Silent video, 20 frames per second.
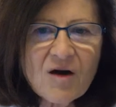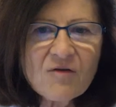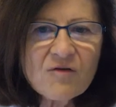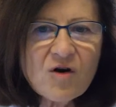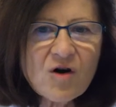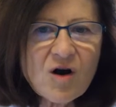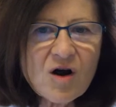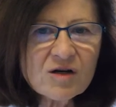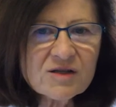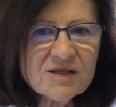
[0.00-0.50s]

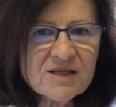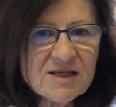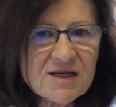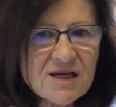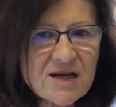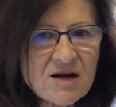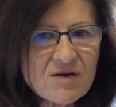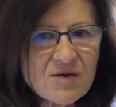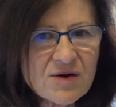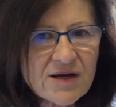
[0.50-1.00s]
For
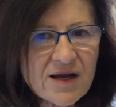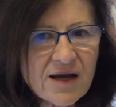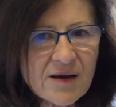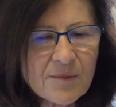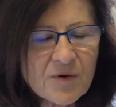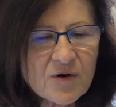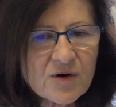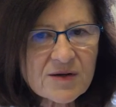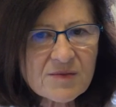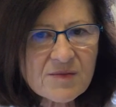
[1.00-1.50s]

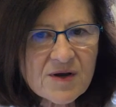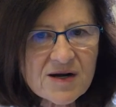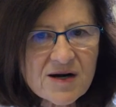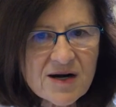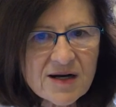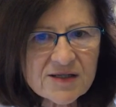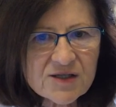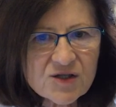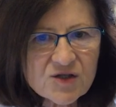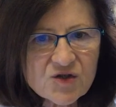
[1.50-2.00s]
anti-RNA
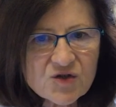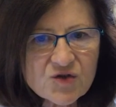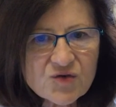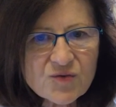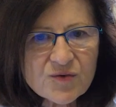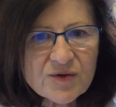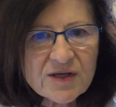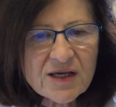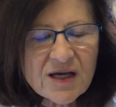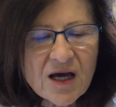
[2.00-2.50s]
polymerase
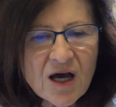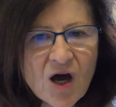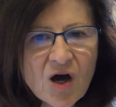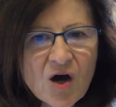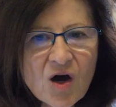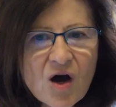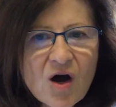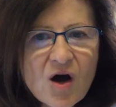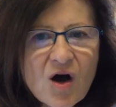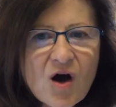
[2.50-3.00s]
3,
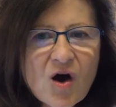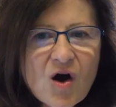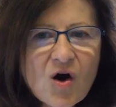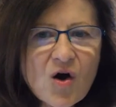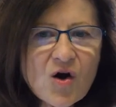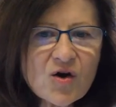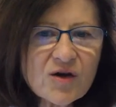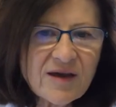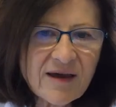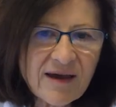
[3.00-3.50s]

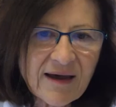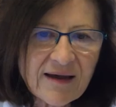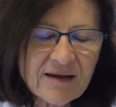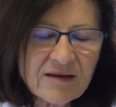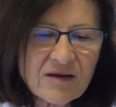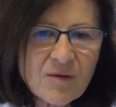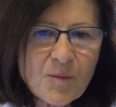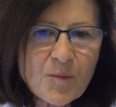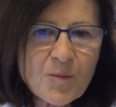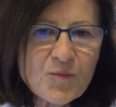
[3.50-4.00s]

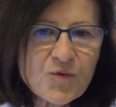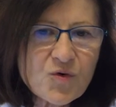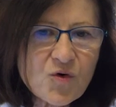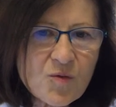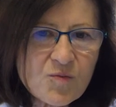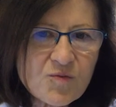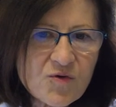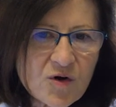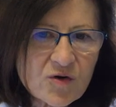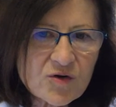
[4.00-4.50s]
again,
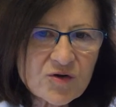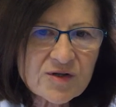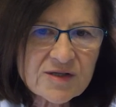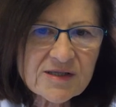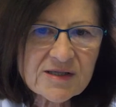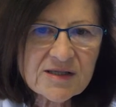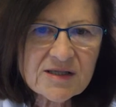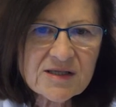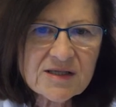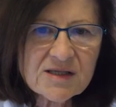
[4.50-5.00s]
poor
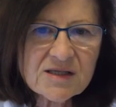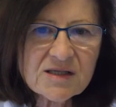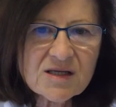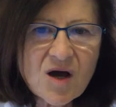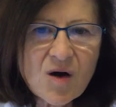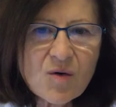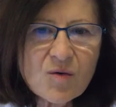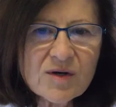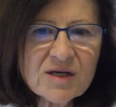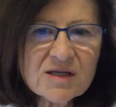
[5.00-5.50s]
prognosis
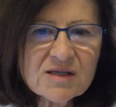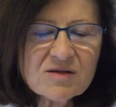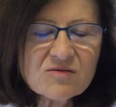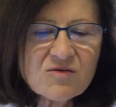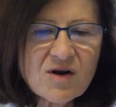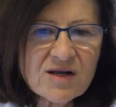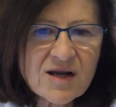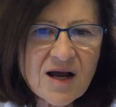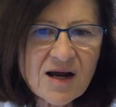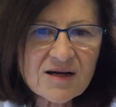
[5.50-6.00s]
with
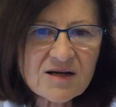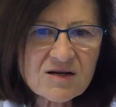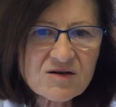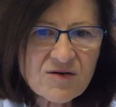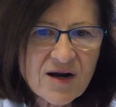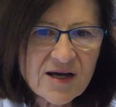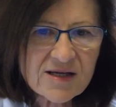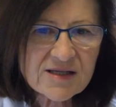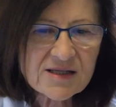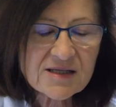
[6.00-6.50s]
renal
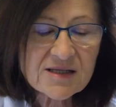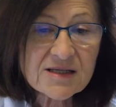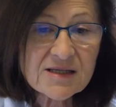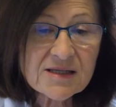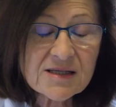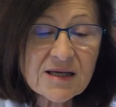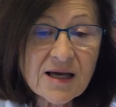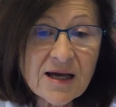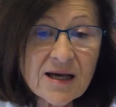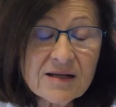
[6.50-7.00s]

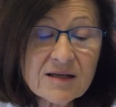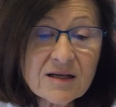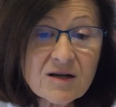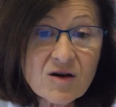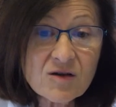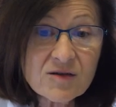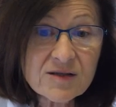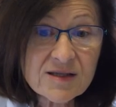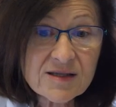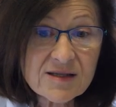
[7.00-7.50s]
crisis and
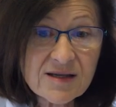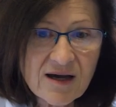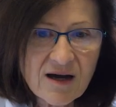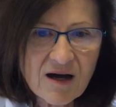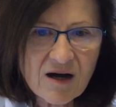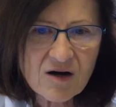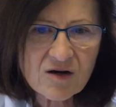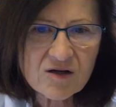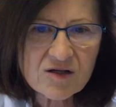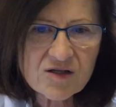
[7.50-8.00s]

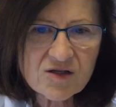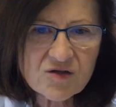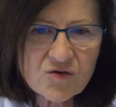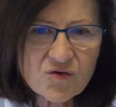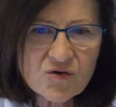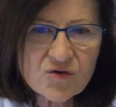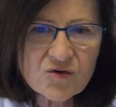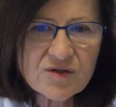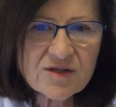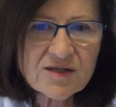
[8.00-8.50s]
cancer
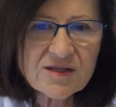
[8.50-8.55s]
also. You